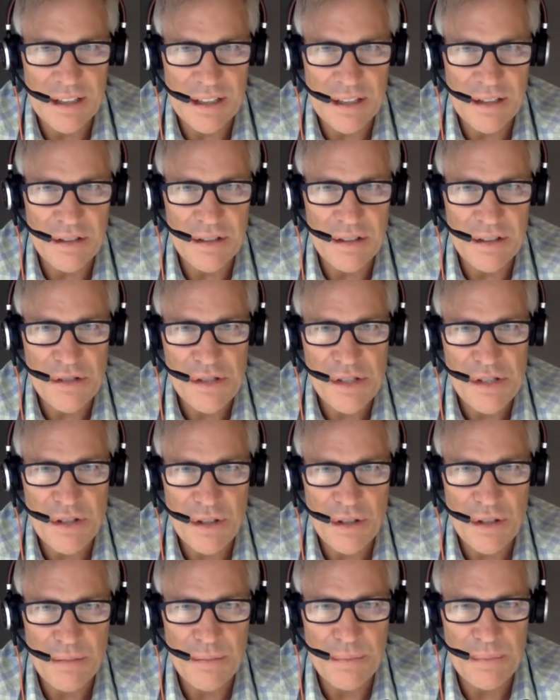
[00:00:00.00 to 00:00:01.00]
And you
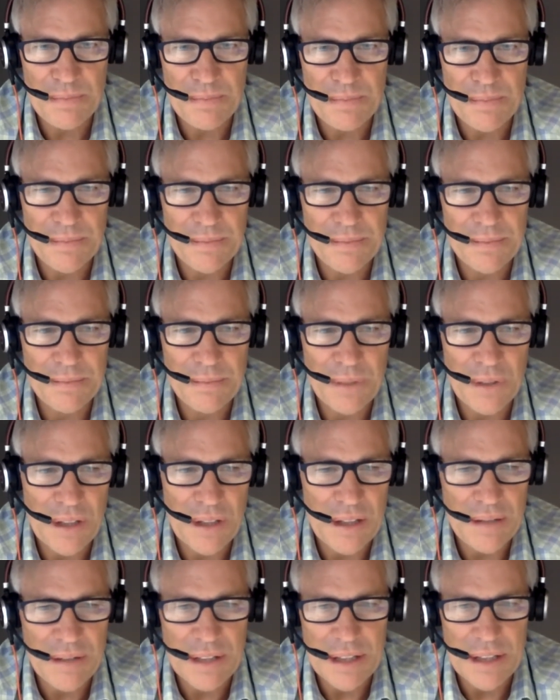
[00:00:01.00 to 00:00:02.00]
start
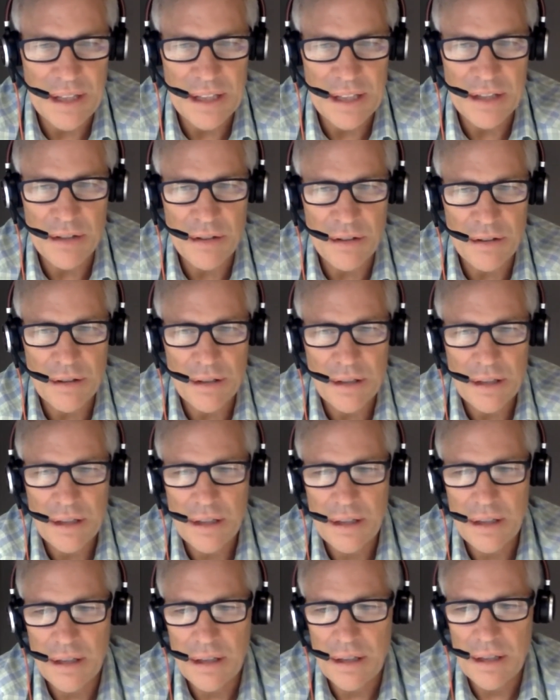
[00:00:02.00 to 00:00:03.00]
believing that you're
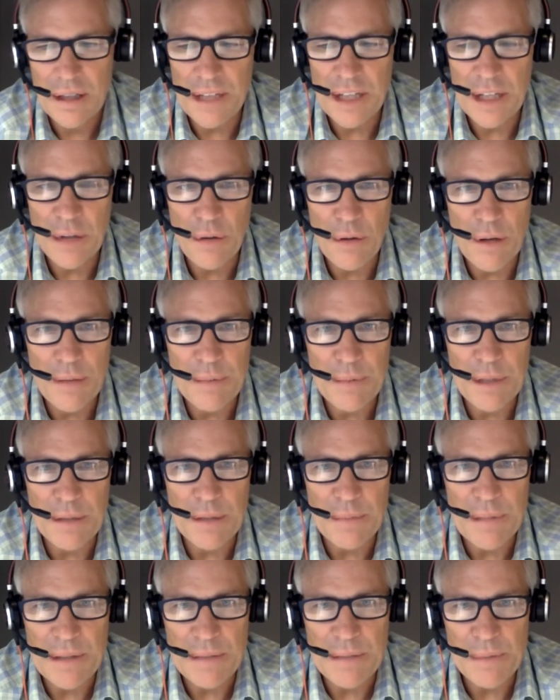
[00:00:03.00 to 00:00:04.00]

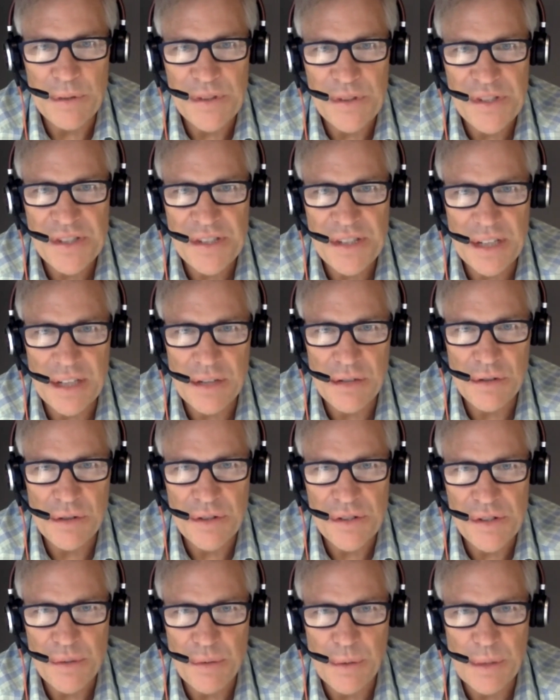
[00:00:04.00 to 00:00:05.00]
interrupting people's
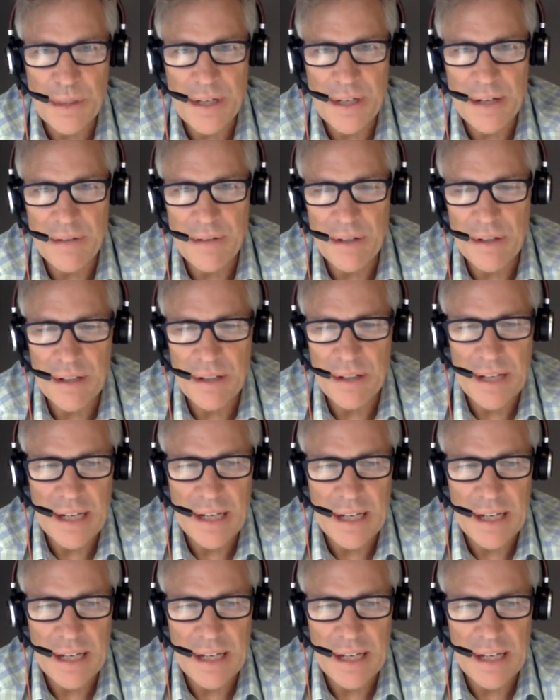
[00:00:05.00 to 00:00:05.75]
schedules or whatever.